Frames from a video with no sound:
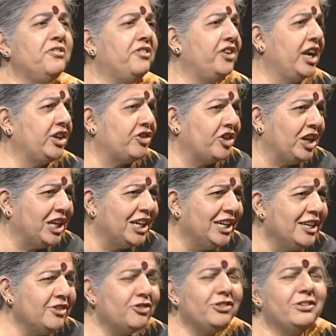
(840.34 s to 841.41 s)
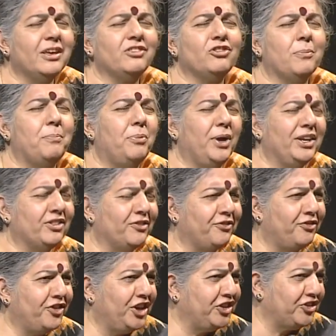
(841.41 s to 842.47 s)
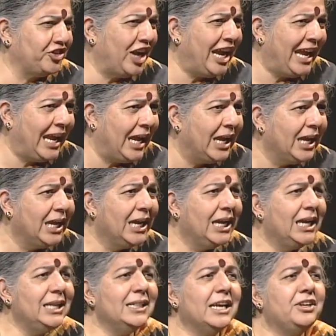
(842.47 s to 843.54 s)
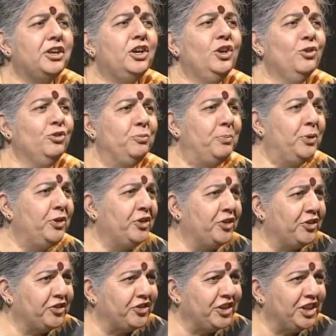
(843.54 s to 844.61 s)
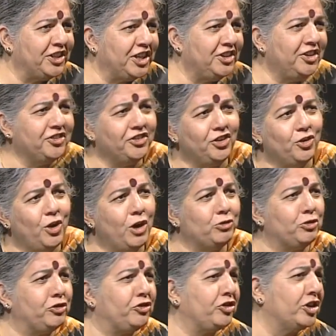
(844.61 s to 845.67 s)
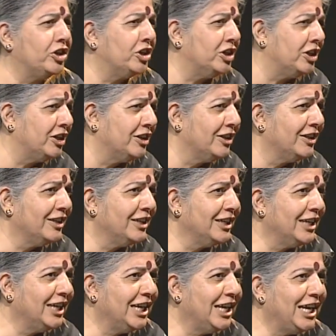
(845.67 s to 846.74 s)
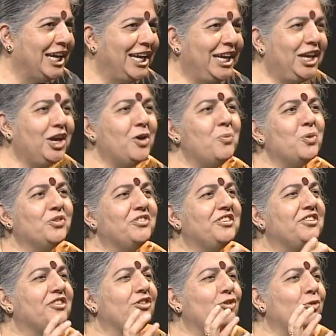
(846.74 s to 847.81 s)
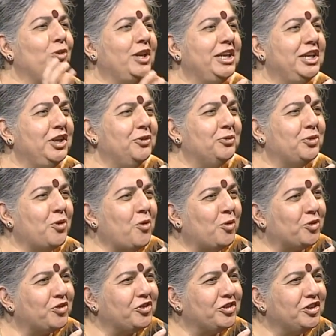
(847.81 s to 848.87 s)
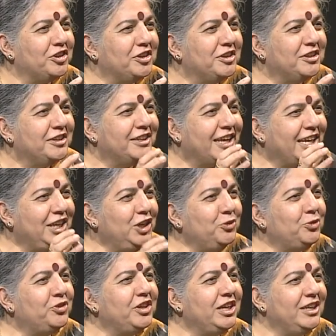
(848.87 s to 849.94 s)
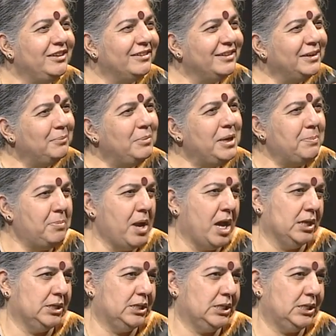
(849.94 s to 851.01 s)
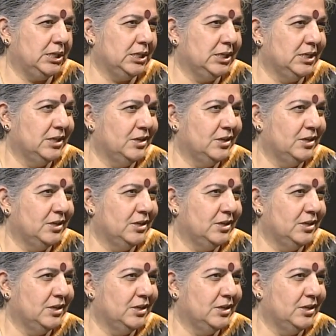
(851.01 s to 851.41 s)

refreshing, such a breath of fresh air in that huge bureaucracy that doesn't know how to turn. Here was this totally new thought, a new seed being planted,